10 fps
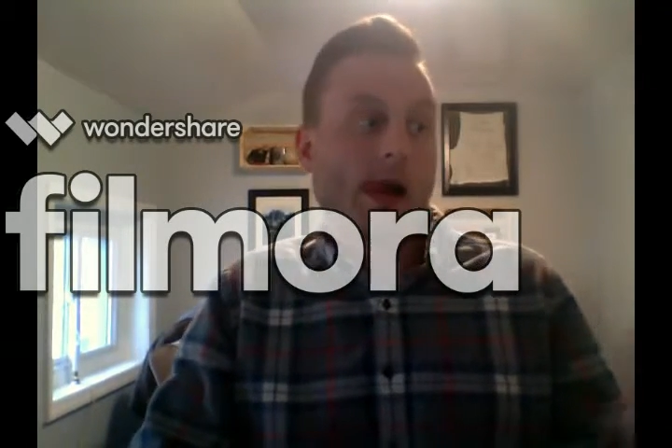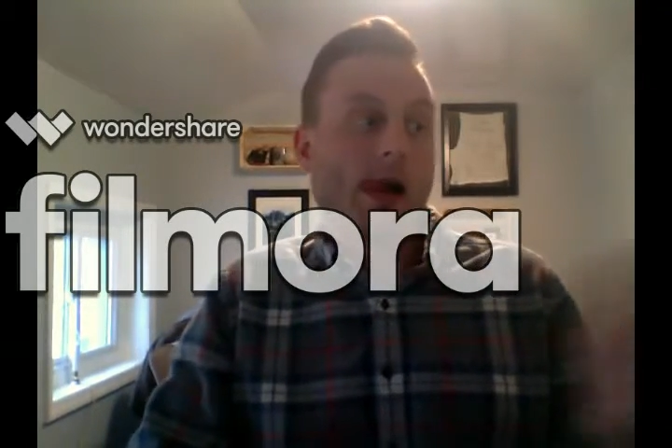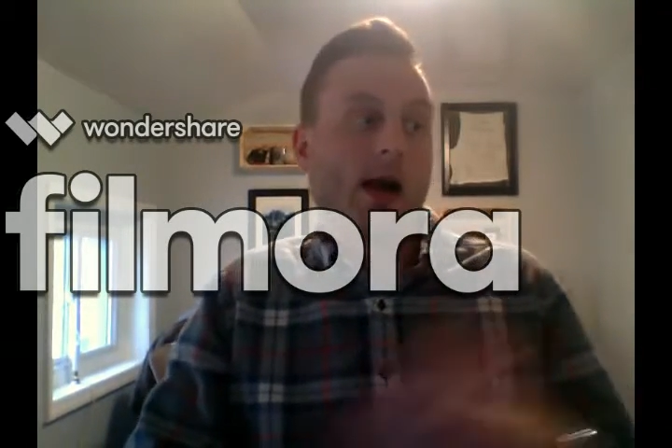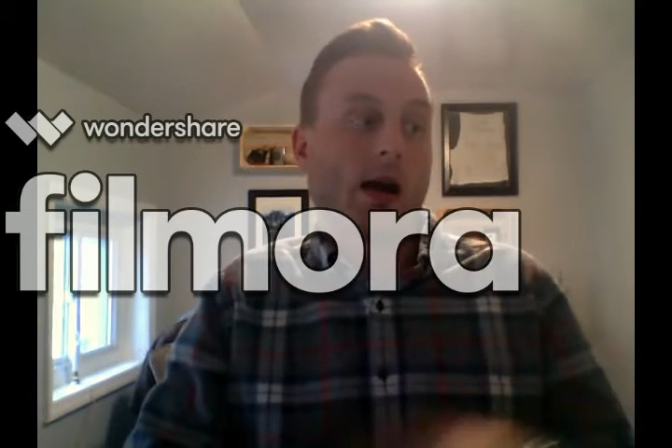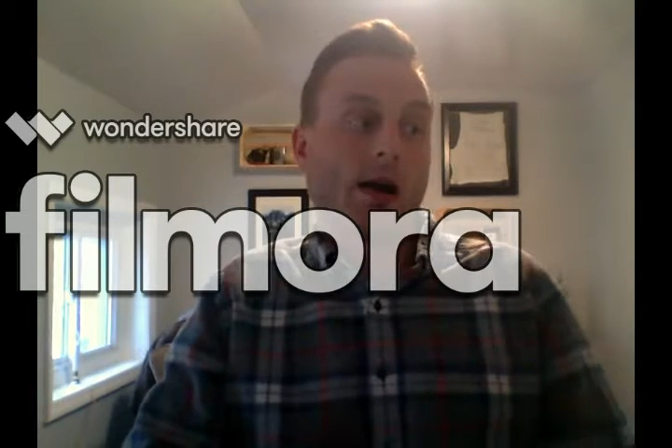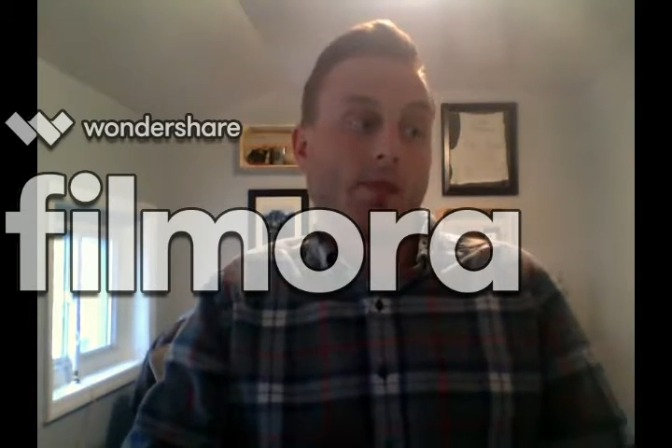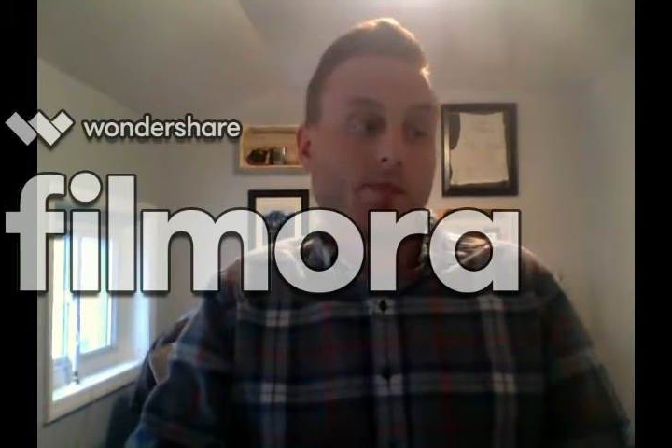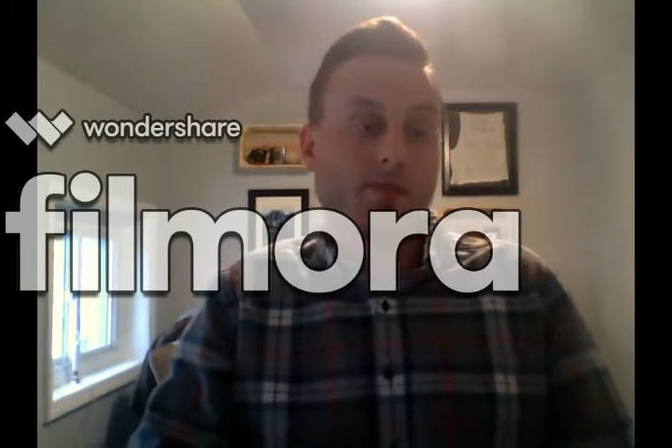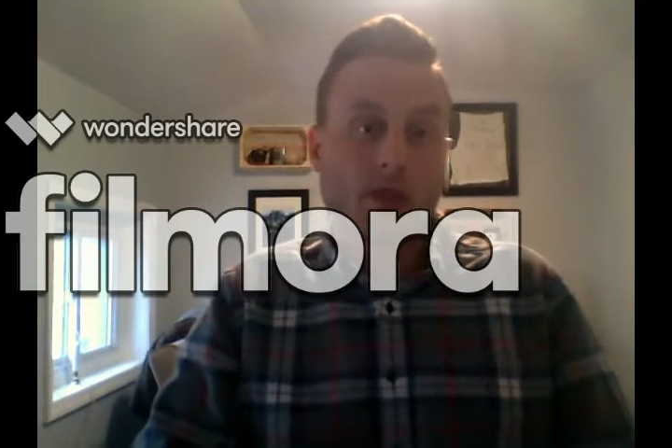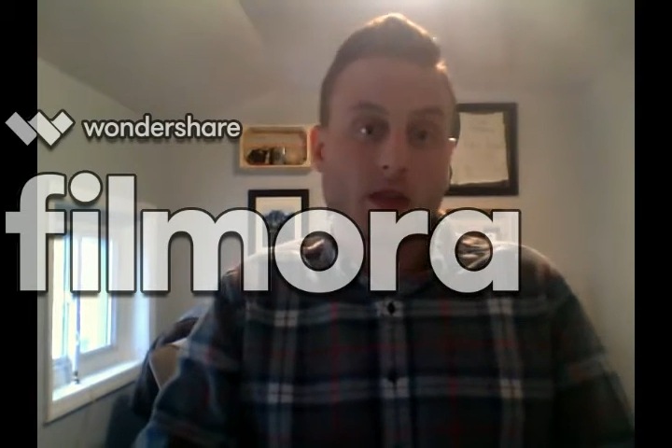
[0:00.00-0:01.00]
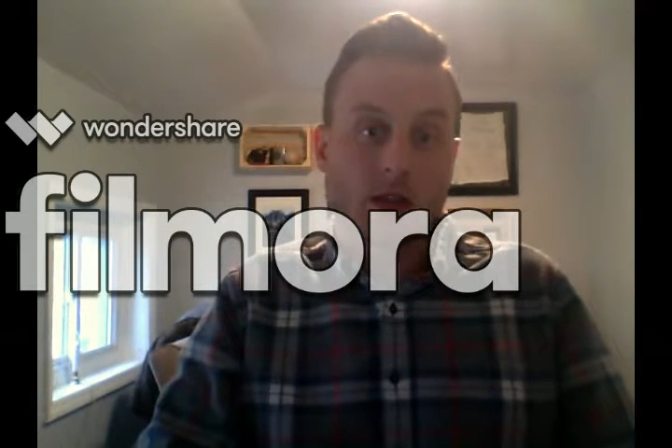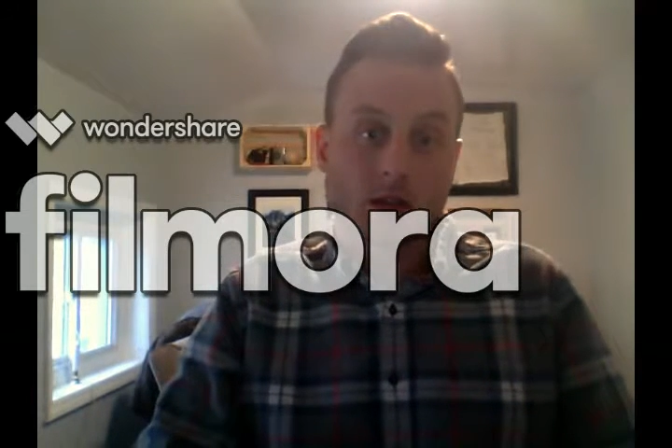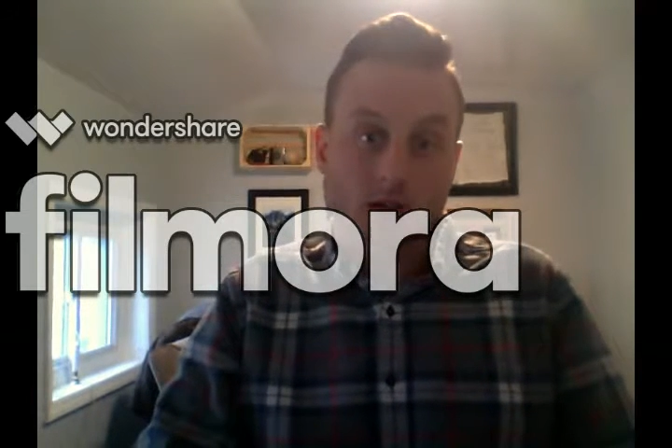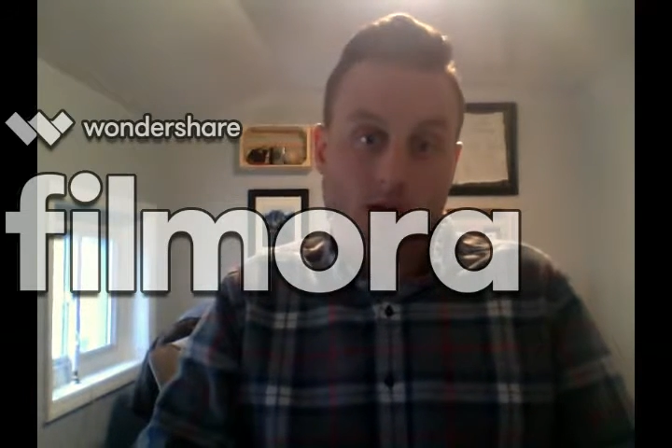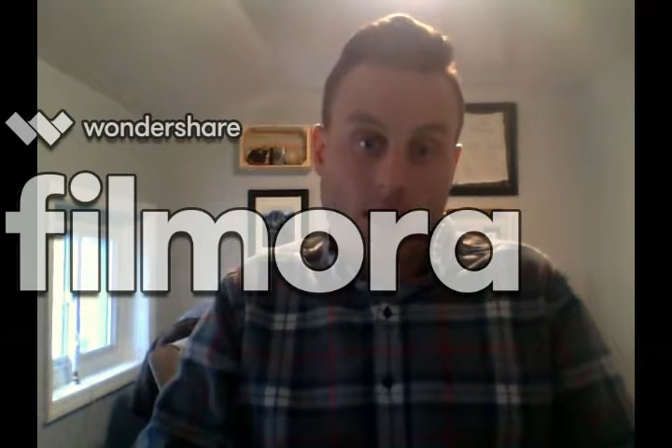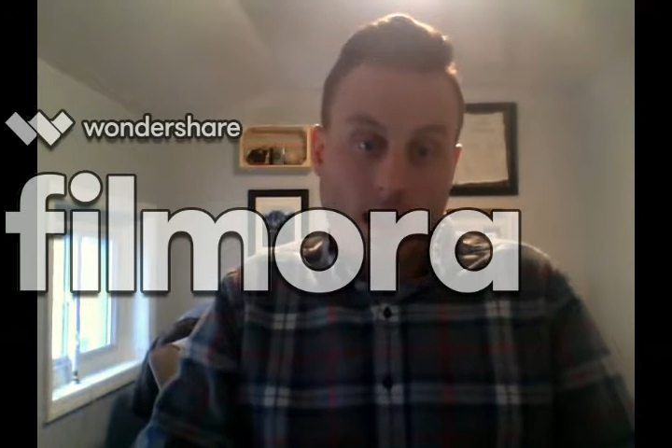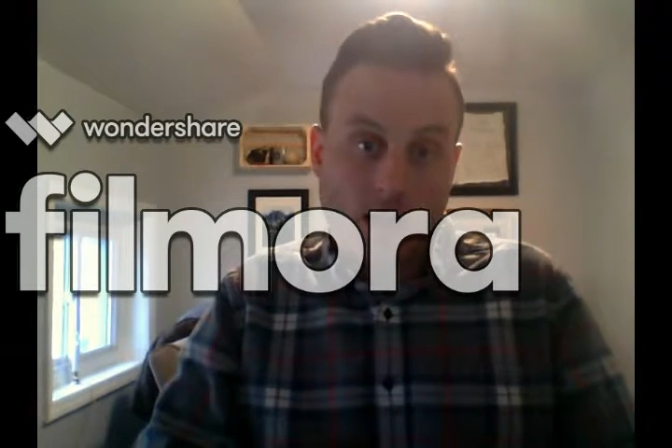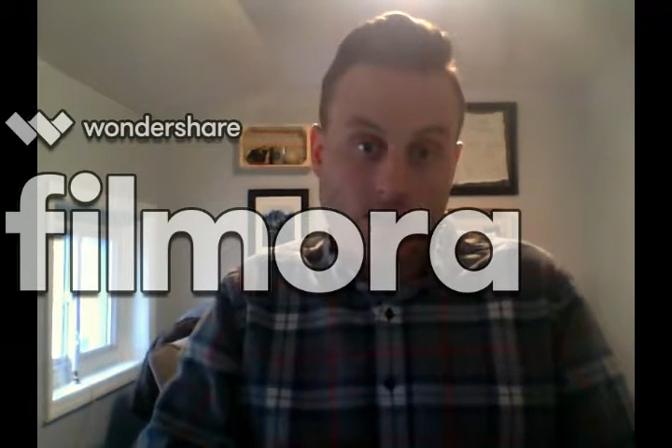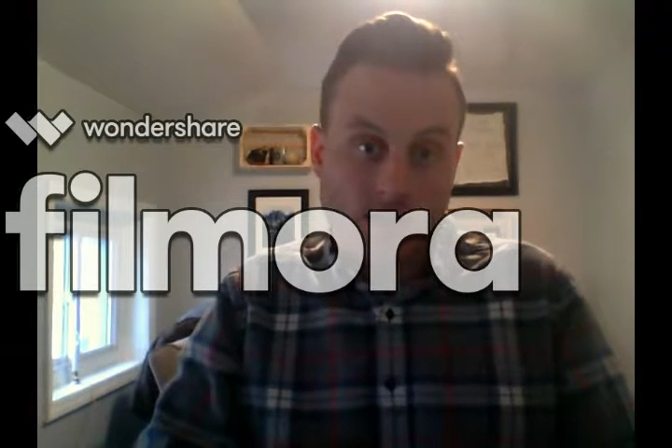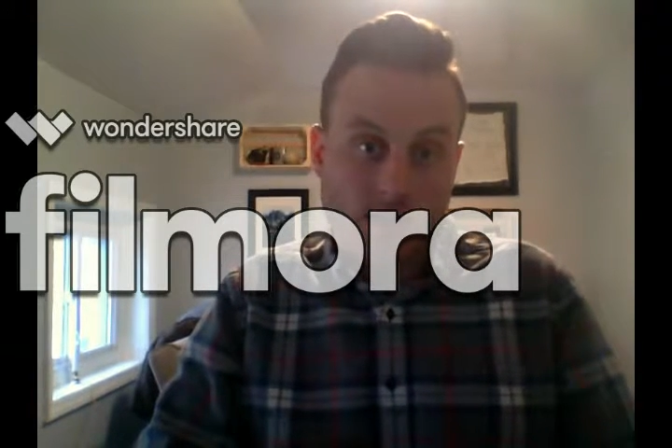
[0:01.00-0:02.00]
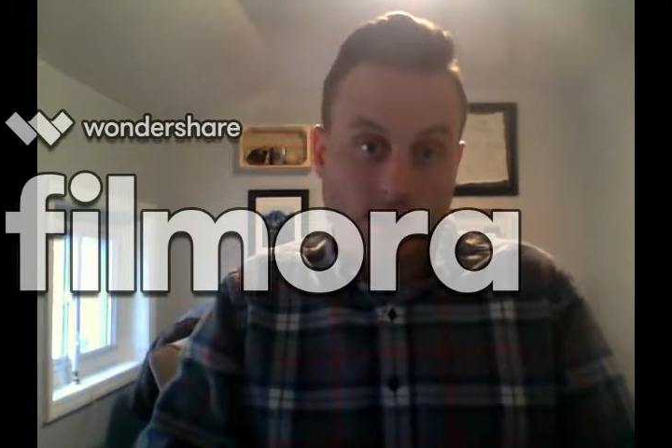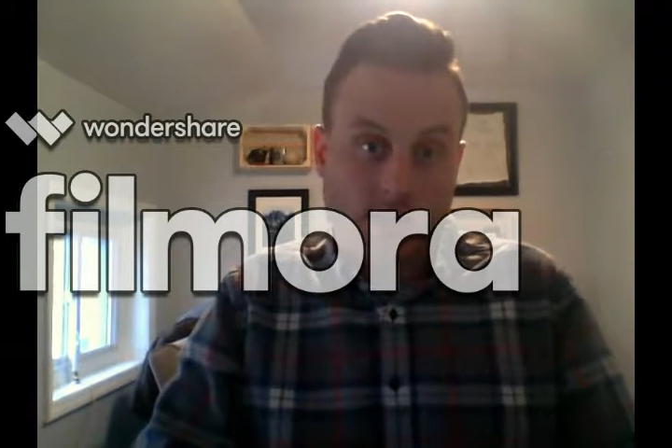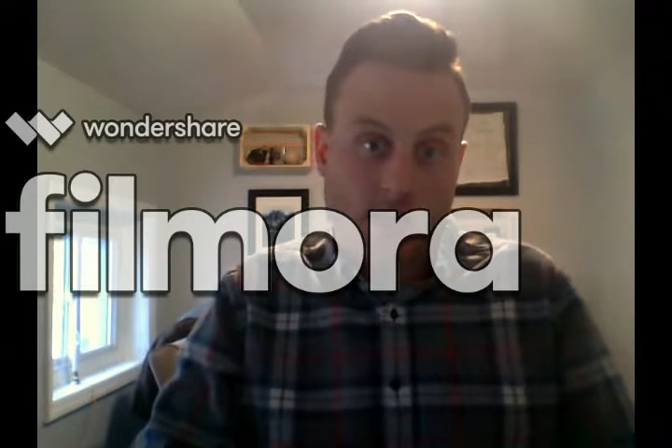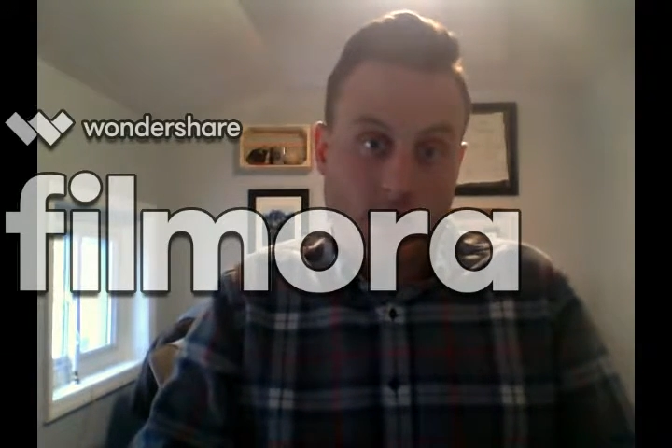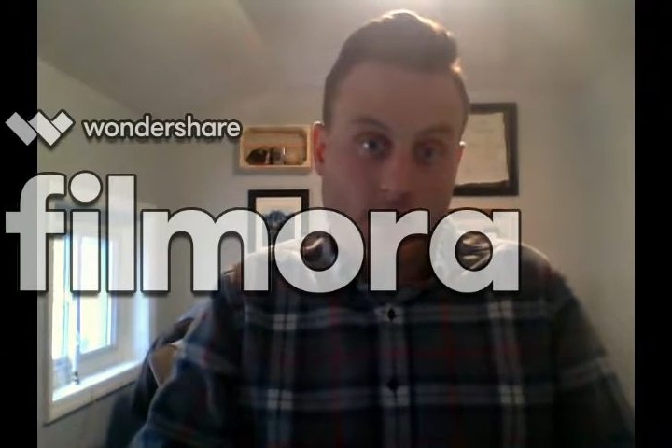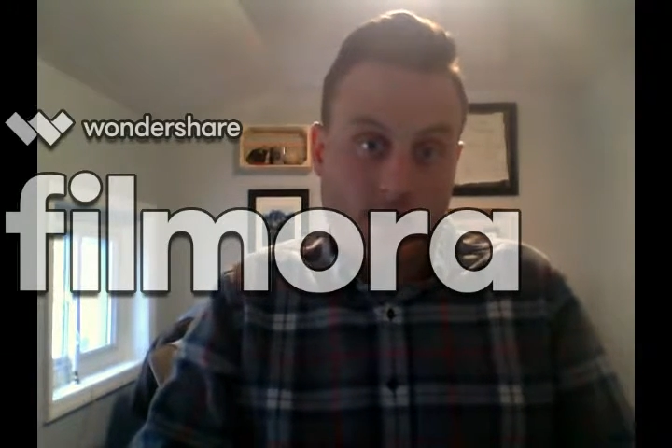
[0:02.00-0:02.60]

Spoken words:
The housing is a